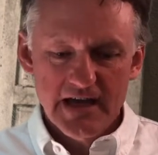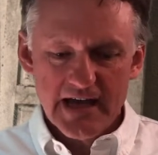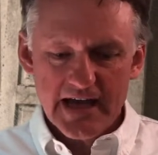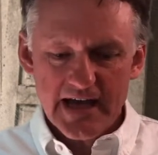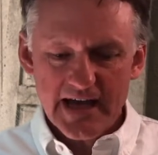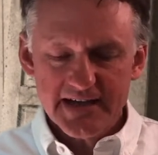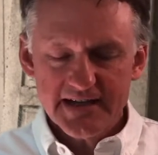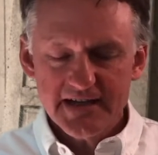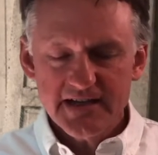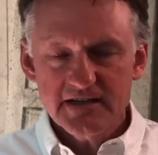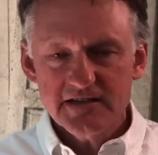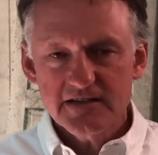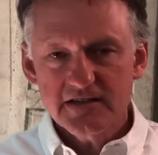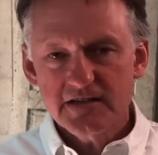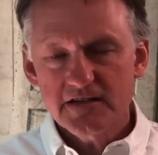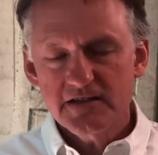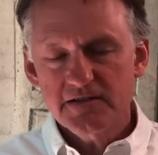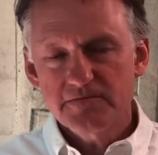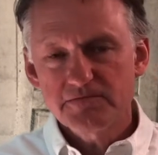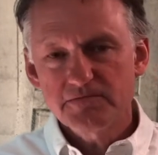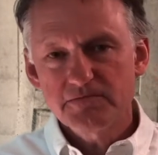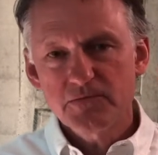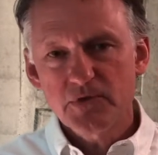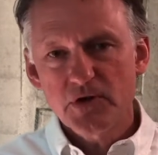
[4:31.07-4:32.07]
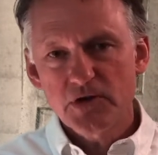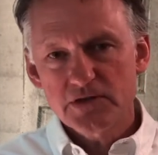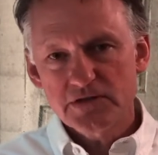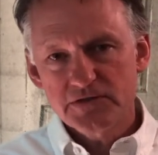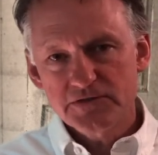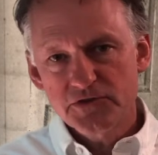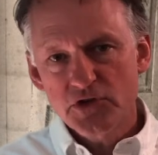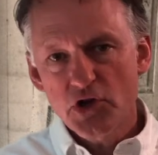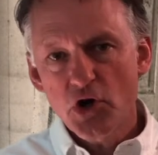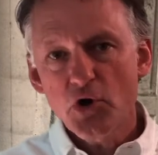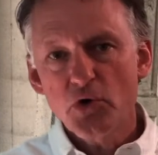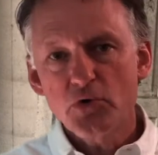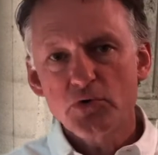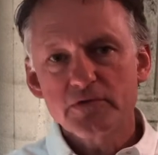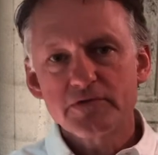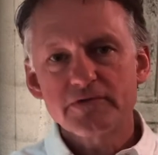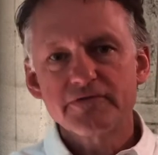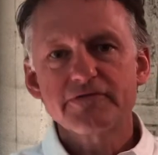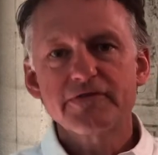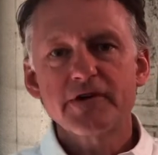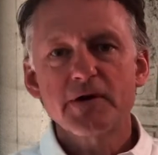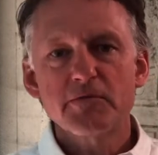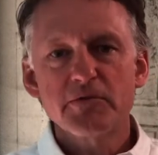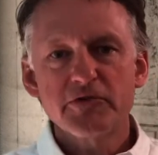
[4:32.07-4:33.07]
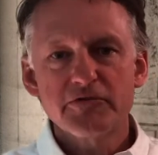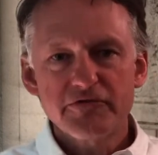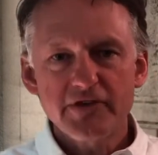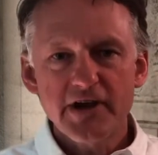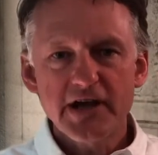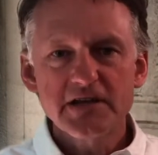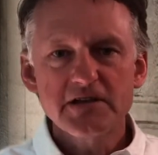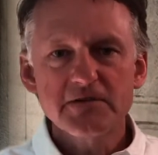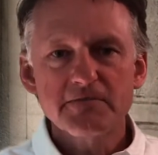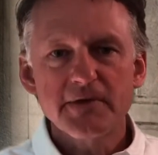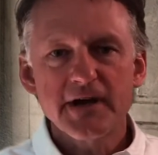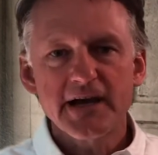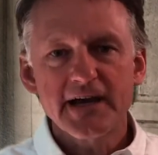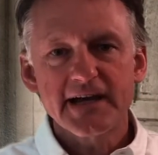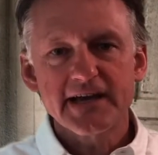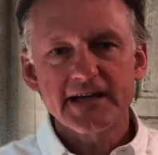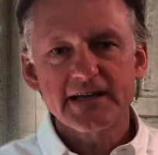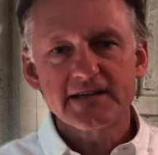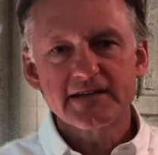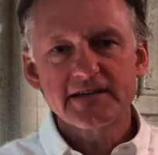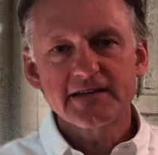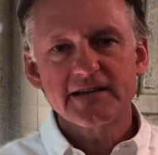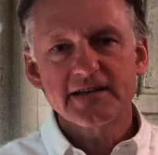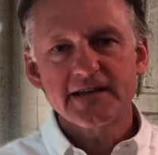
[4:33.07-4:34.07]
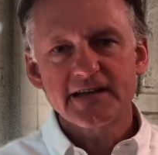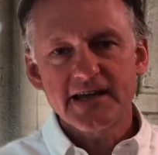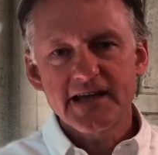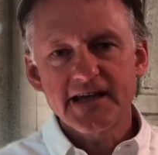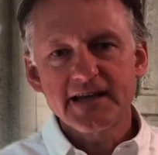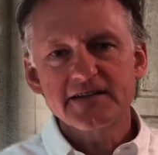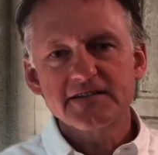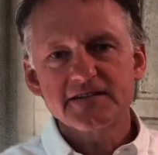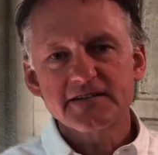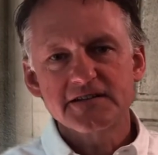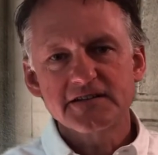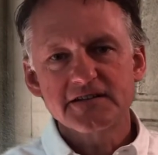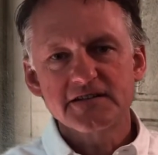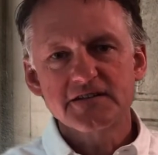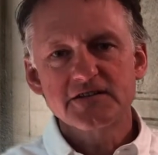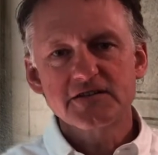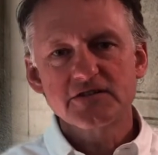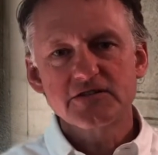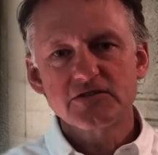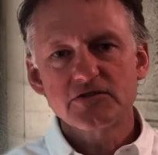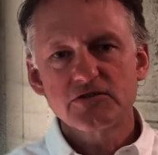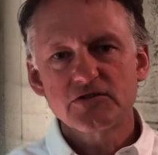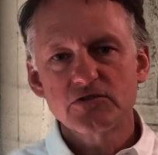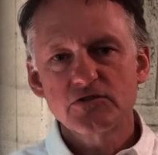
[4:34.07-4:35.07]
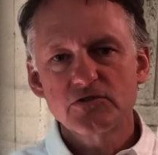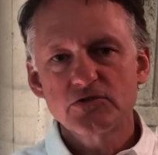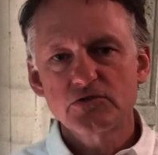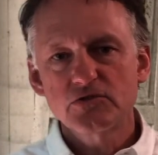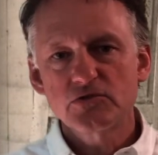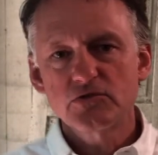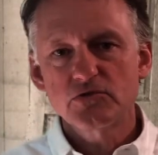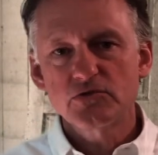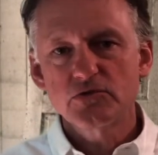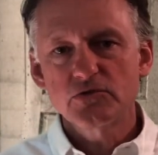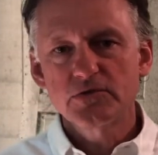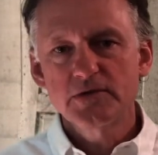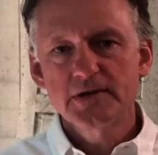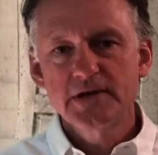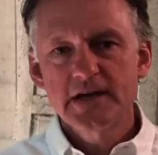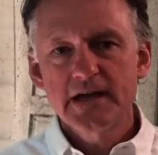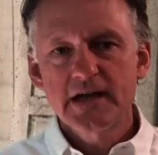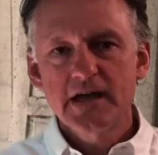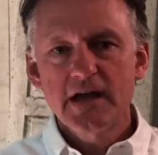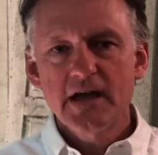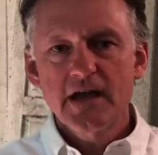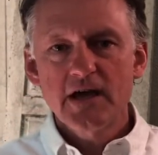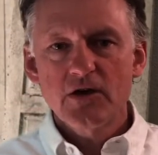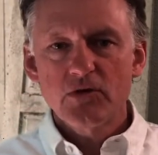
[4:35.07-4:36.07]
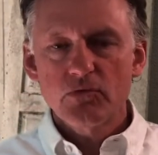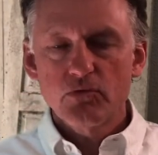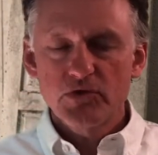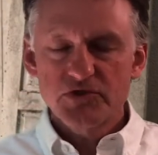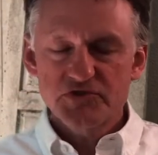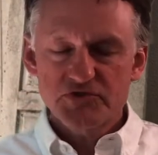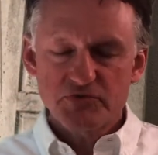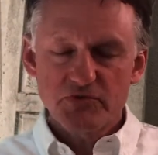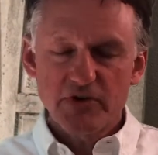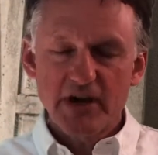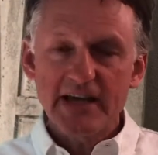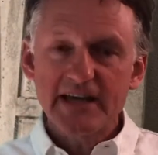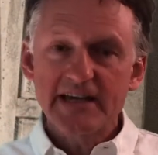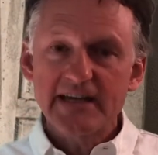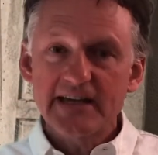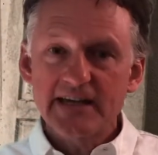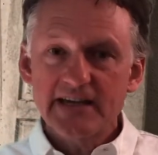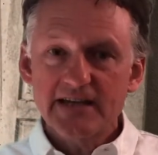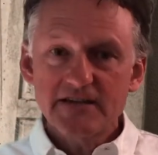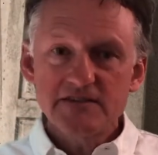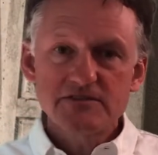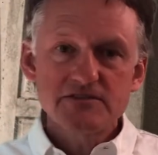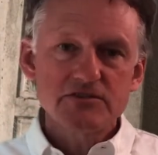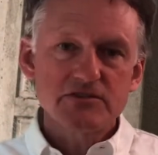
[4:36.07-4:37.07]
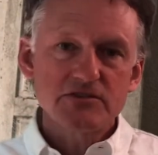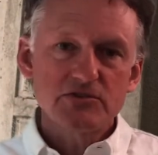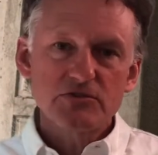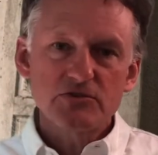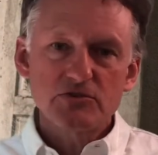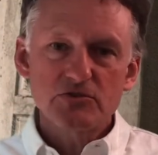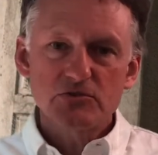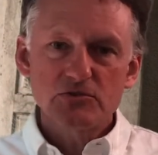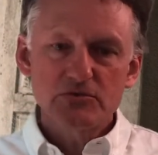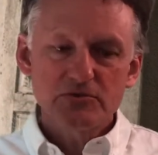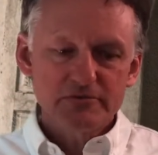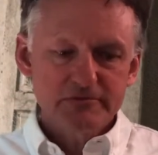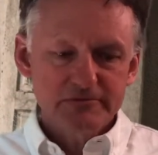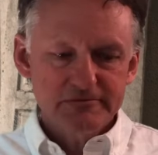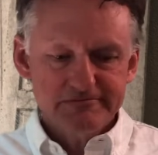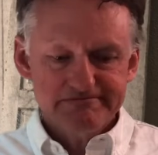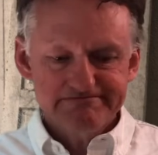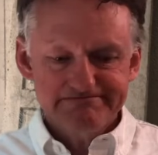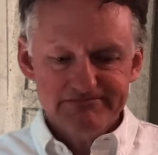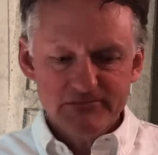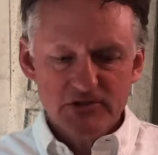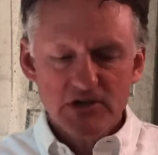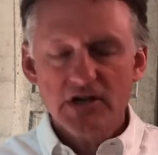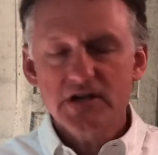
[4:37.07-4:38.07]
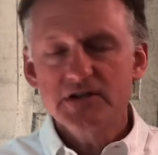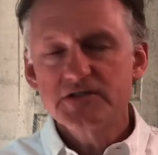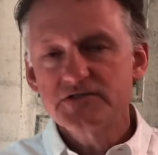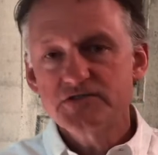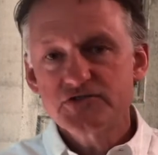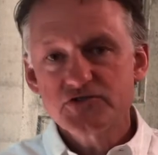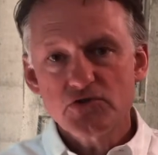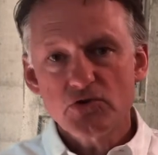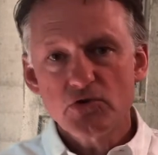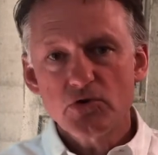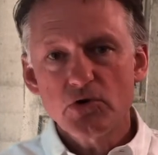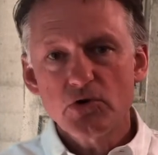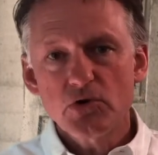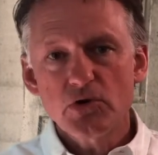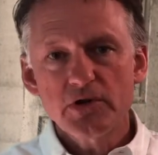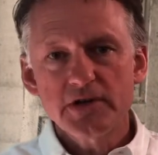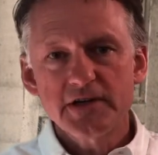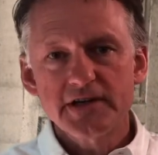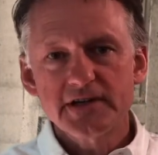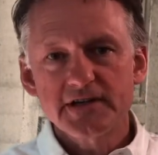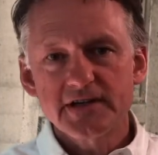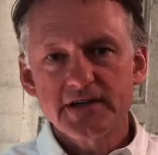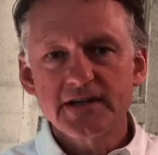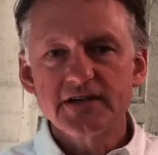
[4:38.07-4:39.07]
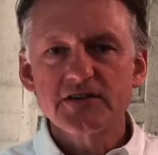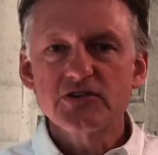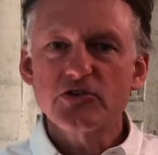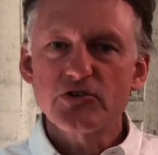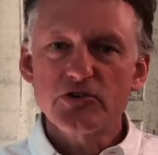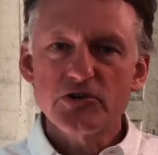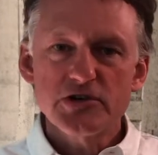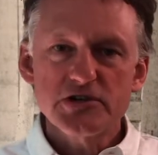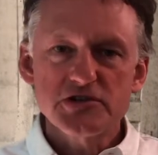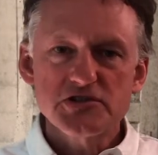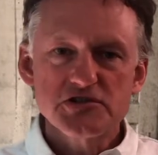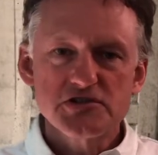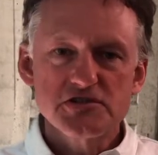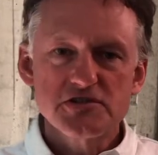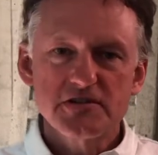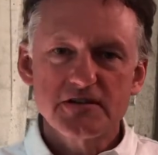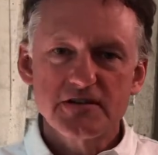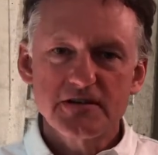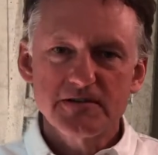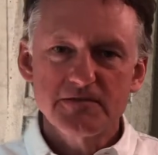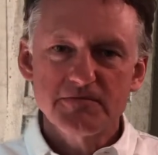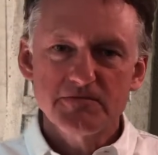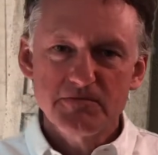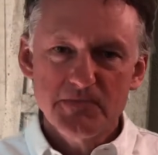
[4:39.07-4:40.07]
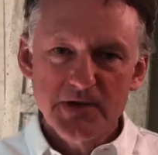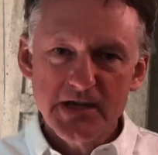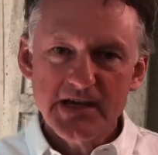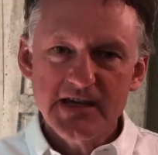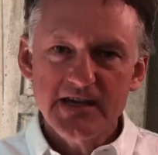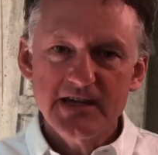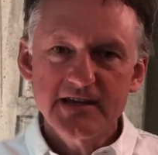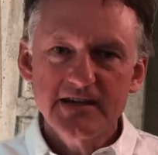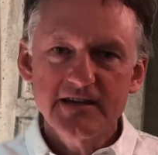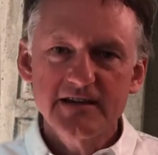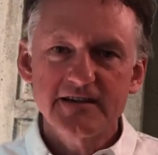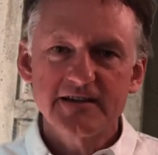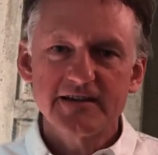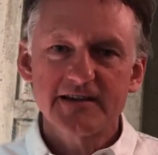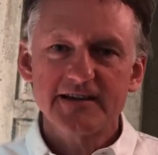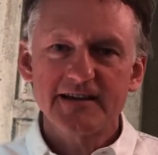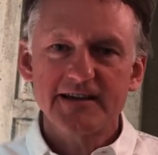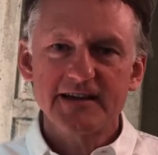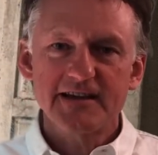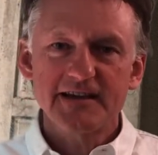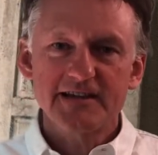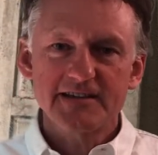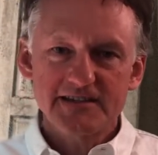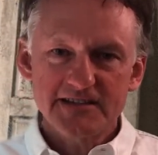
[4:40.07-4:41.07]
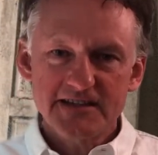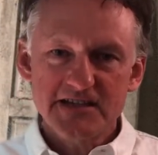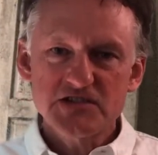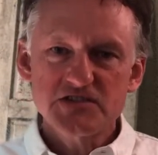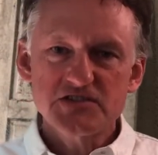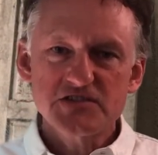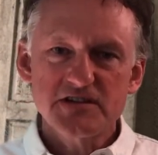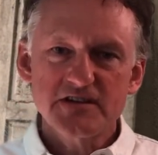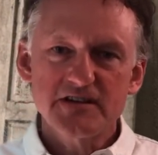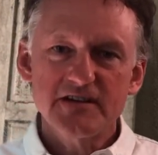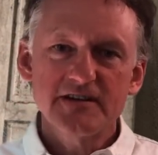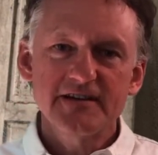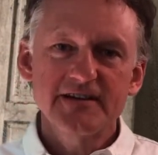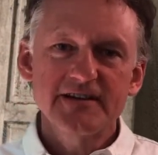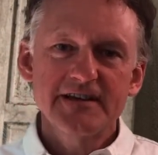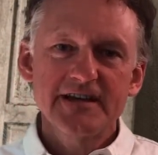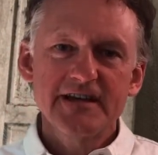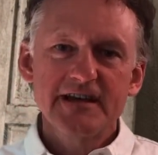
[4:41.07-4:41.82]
I got a note from a friend of mine in England who was writing to console and encourage me and Lisa